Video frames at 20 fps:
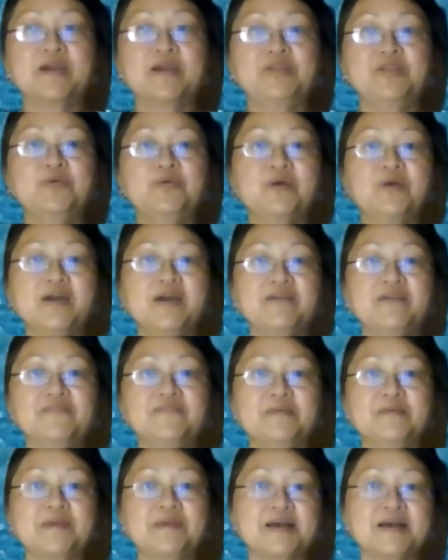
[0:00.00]
I know I have
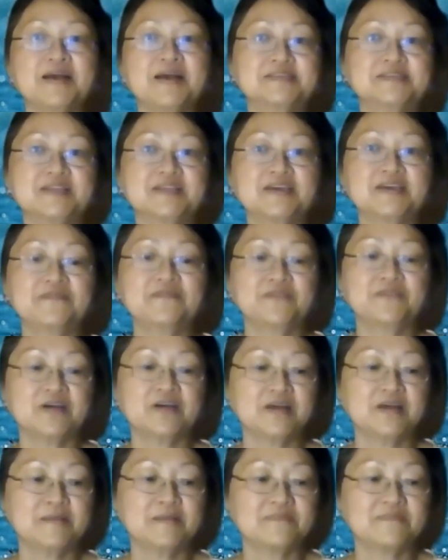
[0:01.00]
a past life
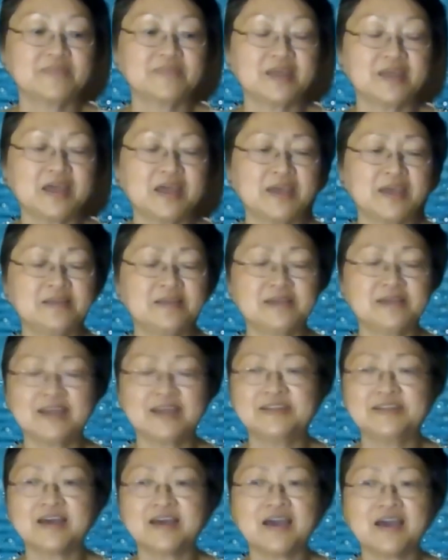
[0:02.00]
that I
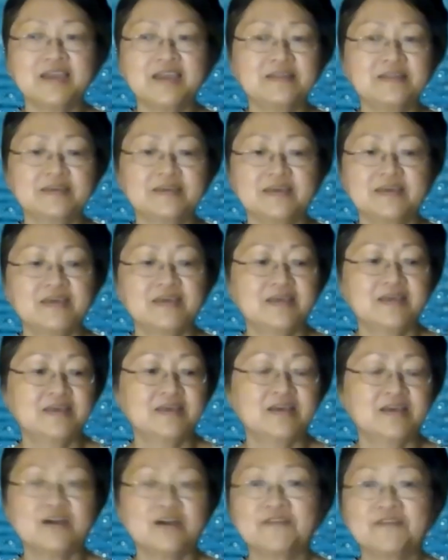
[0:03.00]
died
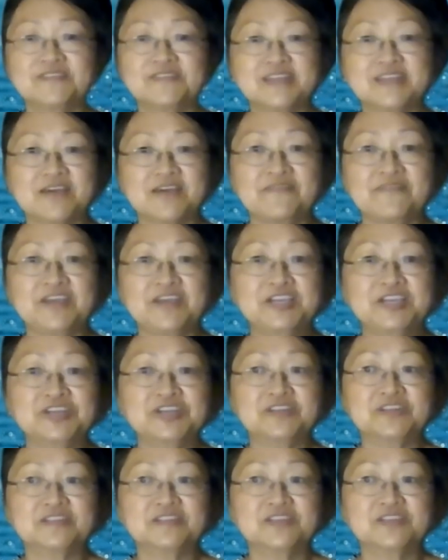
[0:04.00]
of
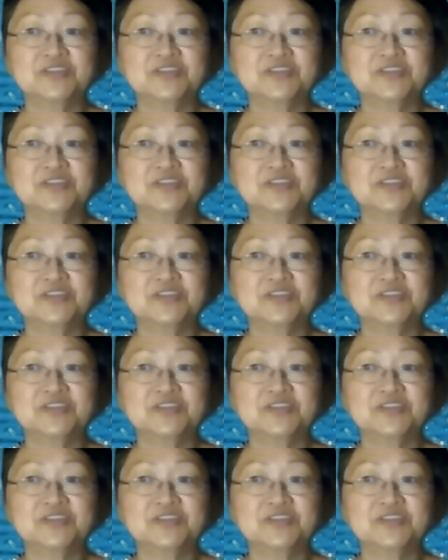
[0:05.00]
starvation.